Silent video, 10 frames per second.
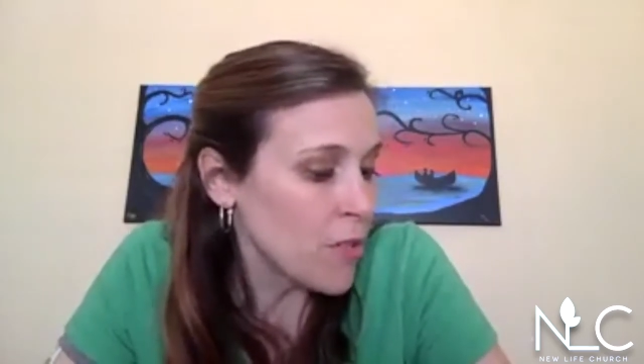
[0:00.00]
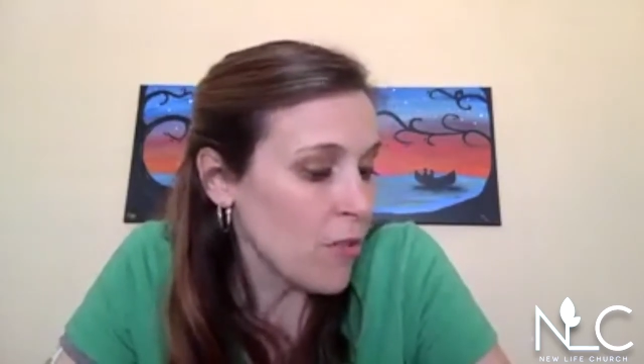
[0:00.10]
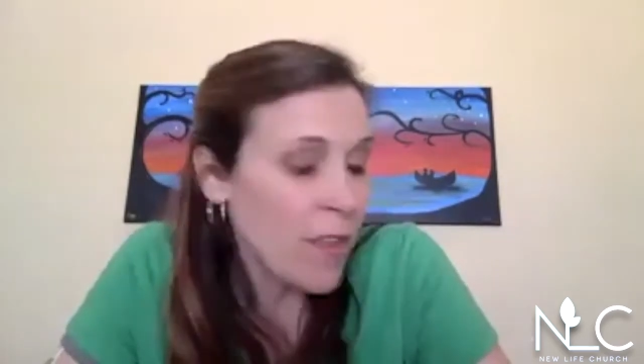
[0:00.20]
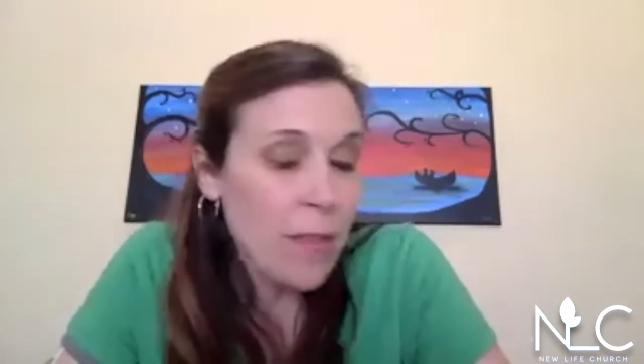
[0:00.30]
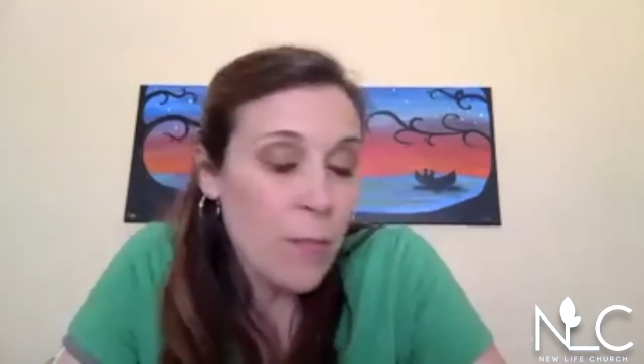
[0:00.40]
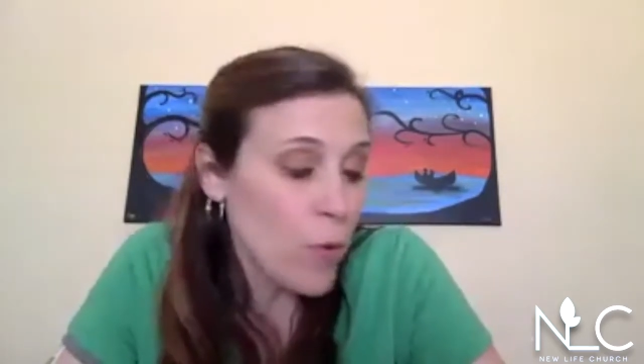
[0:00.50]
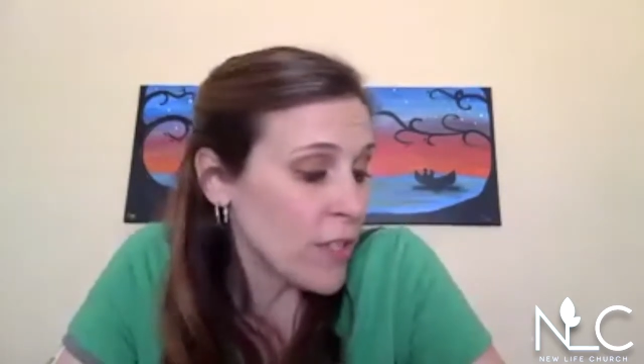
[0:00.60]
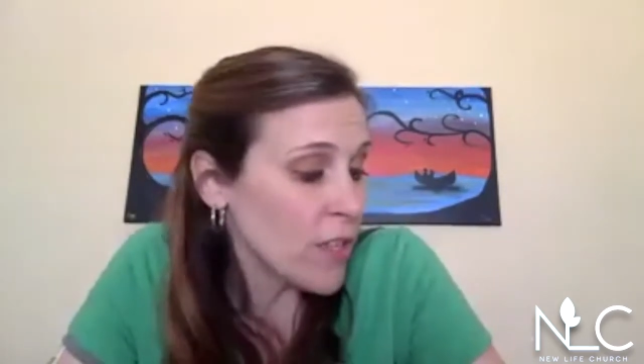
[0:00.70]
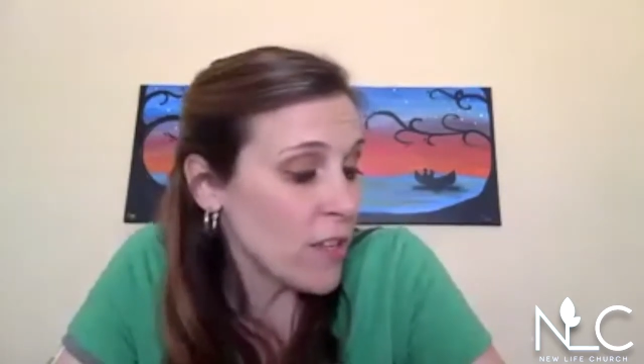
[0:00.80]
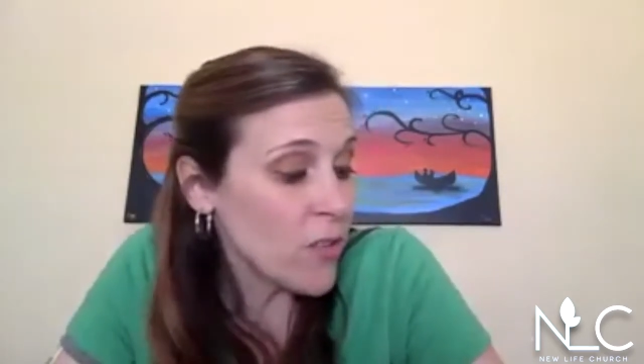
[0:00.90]
So then the
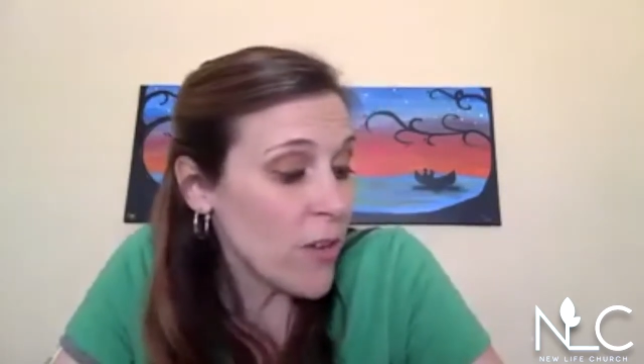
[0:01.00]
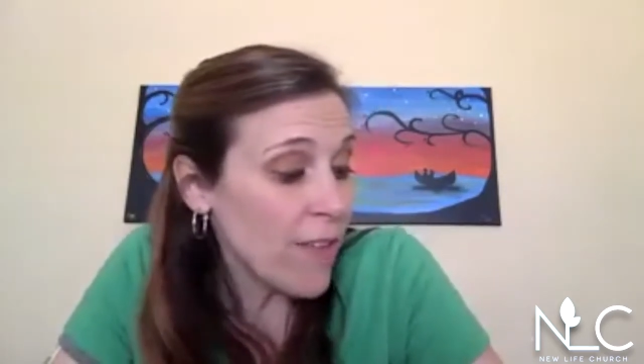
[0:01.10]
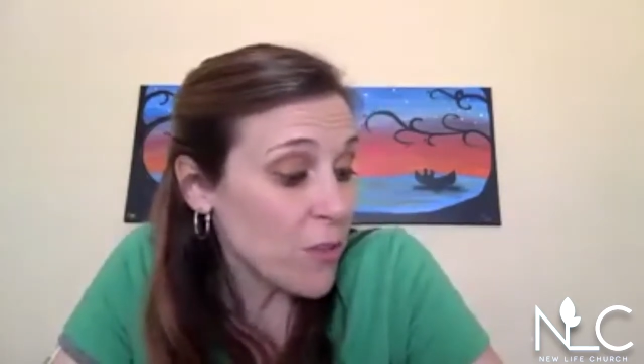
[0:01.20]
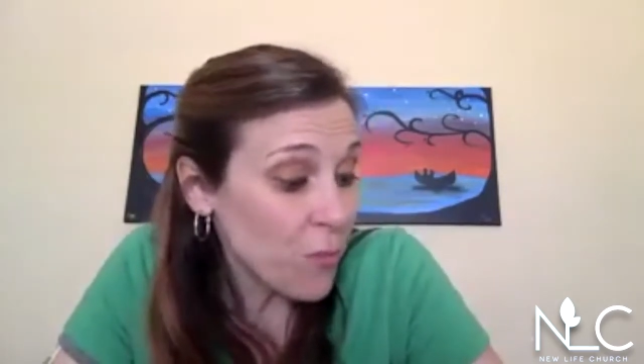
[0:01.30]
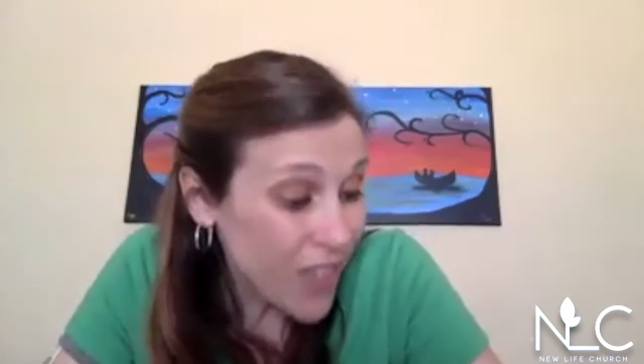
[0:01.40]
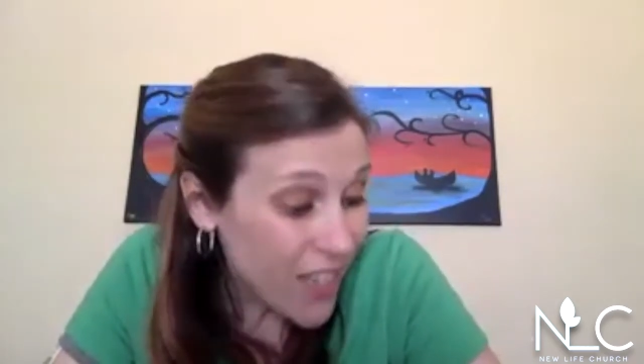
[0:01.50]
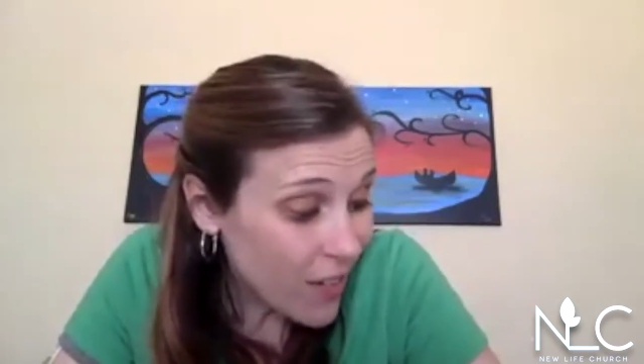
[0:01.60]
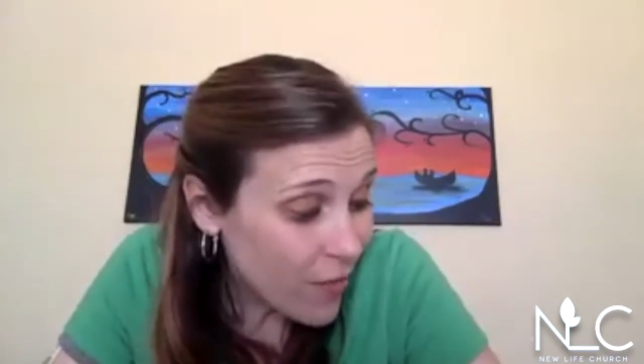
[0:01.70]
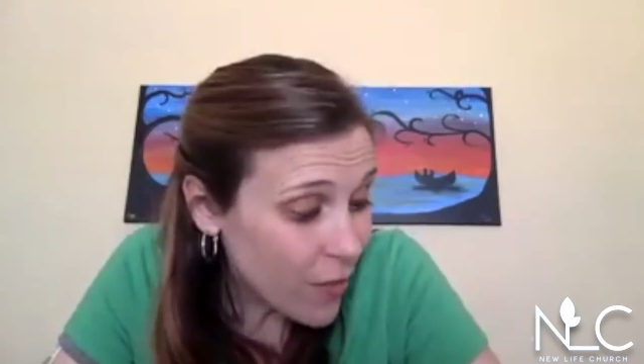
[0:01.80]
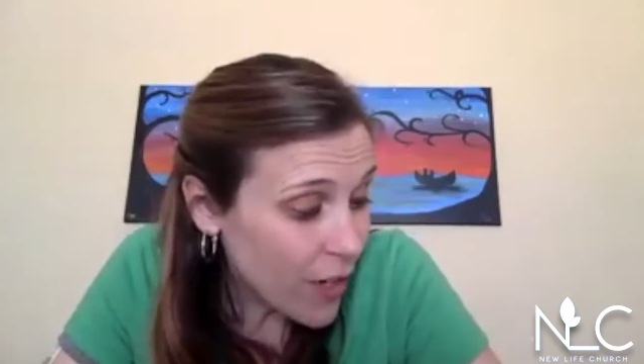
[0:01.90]
boys also have to
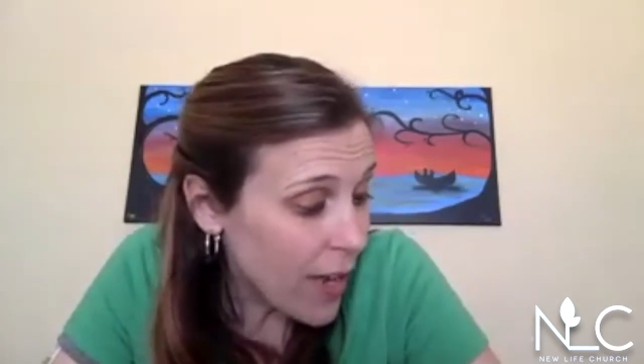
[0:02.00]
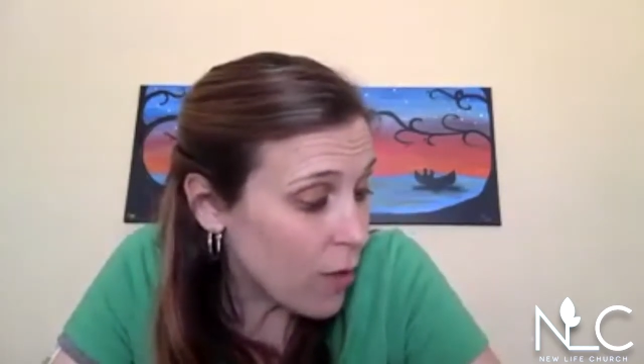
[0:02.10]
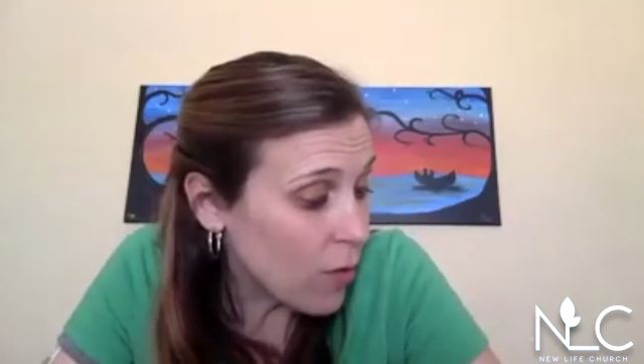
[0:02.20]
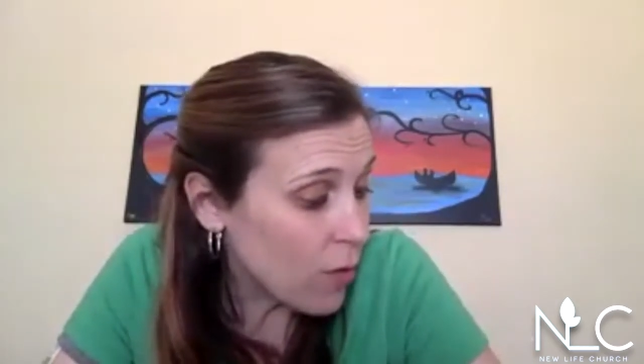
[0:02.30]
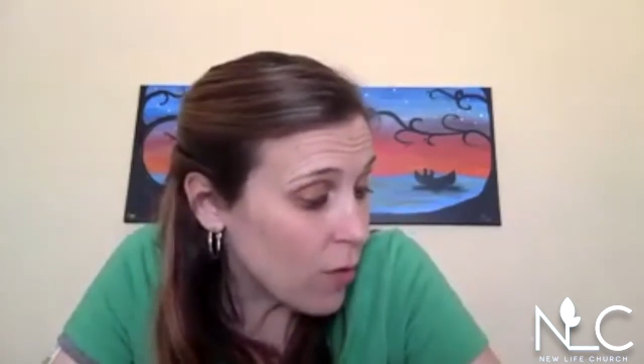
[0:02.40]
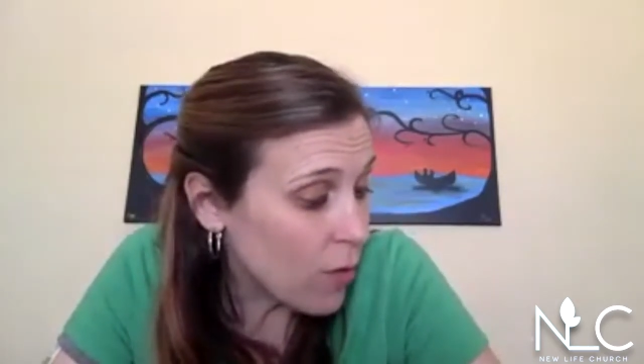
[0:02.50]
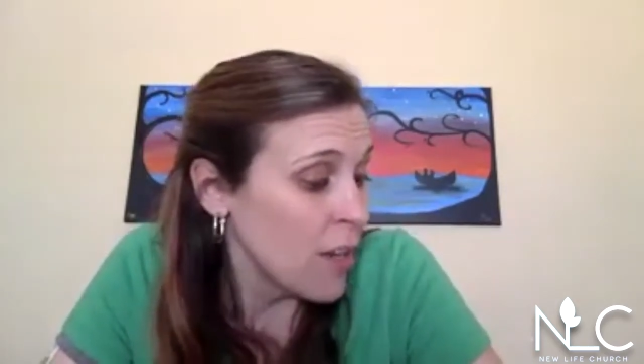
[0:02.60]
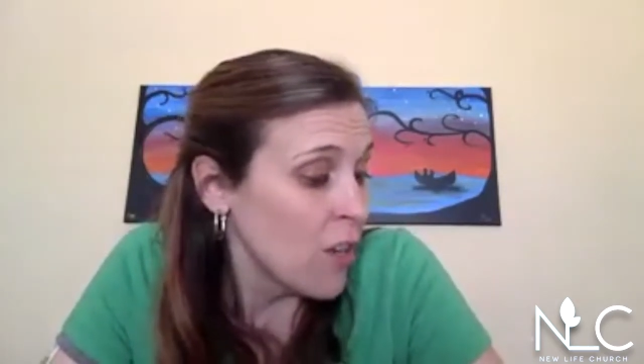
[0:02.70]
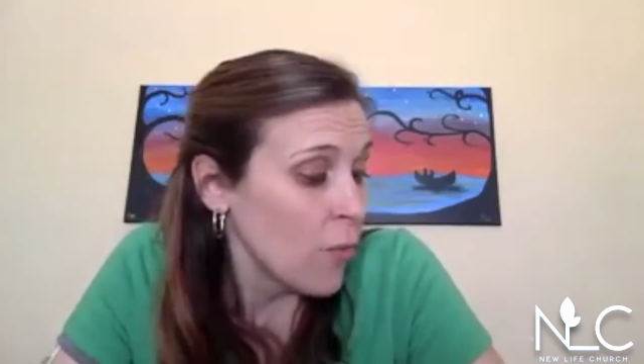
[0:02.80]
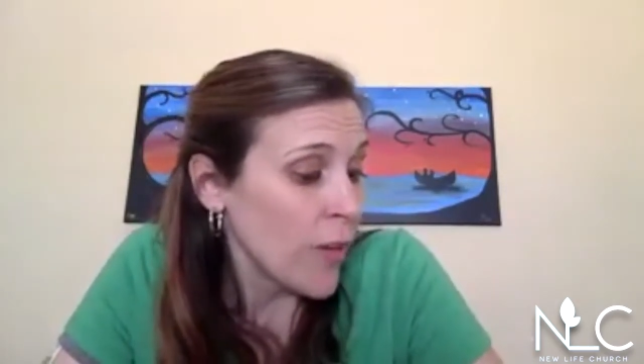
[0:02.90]
read for an hour.